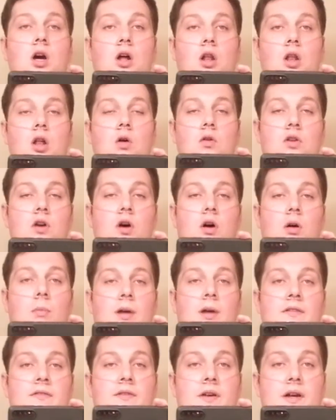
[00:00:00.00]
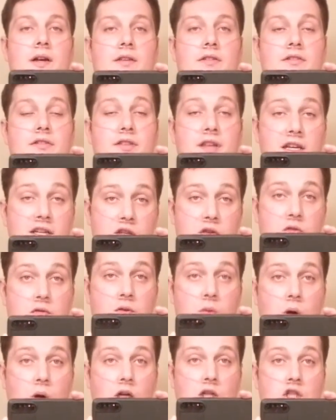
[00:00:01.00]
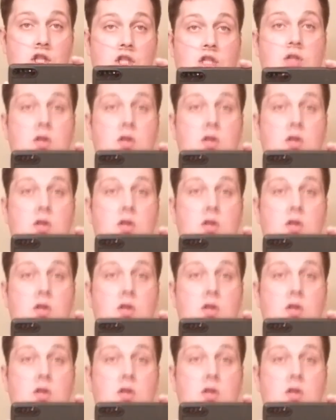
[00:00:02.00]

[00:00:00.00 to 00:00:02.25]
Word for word: Hello to all my friends. Thank you for watching.